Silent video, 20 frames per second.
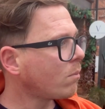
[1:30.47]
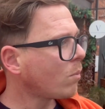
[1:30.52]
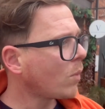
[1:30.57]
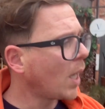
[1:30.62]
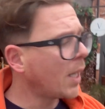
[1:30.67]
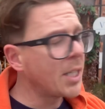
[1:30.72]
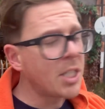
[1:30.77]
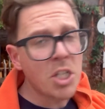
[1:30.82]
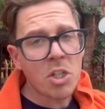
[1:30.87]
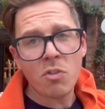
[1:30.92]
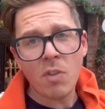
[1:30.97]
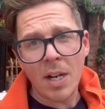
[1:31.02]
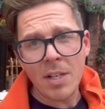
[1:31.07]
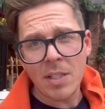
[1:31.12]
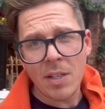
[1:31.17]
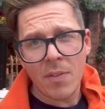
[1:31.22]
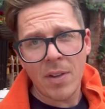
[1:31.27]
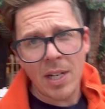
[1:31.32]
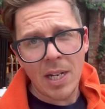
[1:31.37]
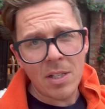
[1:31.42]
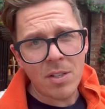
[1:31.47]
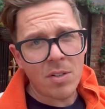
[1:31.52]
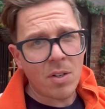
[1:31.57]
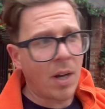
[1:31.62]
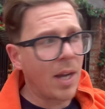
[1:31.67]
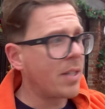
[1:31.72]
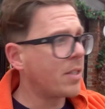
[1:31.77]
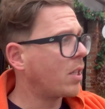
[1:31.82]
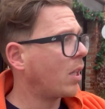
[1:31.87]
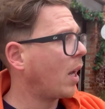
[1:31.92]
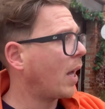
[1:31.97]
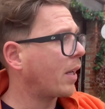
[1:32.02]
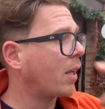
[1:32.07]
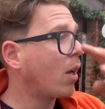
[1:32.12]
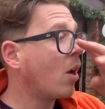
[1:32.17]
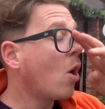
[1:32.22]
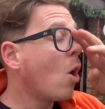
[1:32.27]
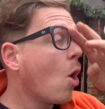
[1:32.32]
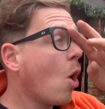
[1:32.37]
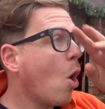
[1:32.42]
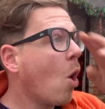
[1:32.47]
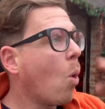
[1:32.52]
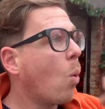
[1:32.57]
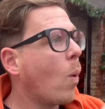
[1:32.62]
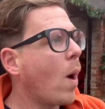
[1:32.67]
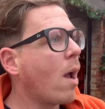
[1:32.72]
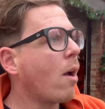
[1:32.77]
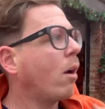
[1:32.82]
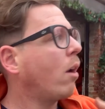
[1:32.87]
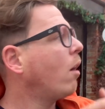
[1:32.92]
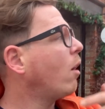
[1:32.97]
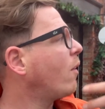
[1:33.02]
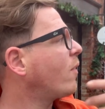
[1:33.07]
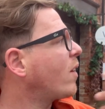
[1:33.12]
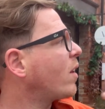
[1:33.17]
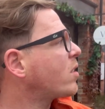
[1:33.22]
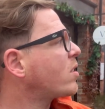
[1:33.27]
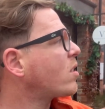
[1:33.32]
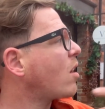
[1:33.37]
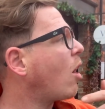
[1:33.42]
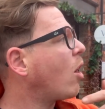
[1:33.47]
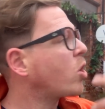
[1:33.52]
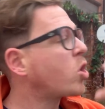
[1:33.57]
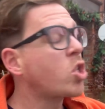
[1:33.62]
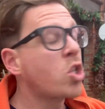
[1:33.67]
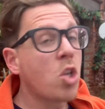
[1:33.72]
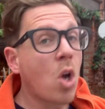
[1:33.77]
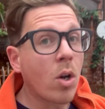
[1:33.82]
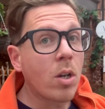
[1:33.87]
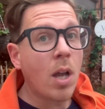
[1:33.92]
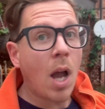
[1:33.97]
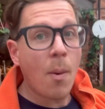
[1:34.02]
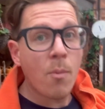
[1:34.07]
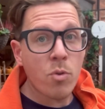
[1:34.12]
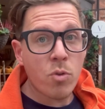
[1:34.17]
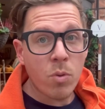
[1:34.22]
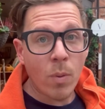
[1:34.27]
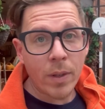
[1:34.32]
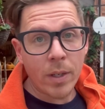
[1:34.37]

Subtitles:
And this is great to give you an insight into like where a lot of our stock comes from.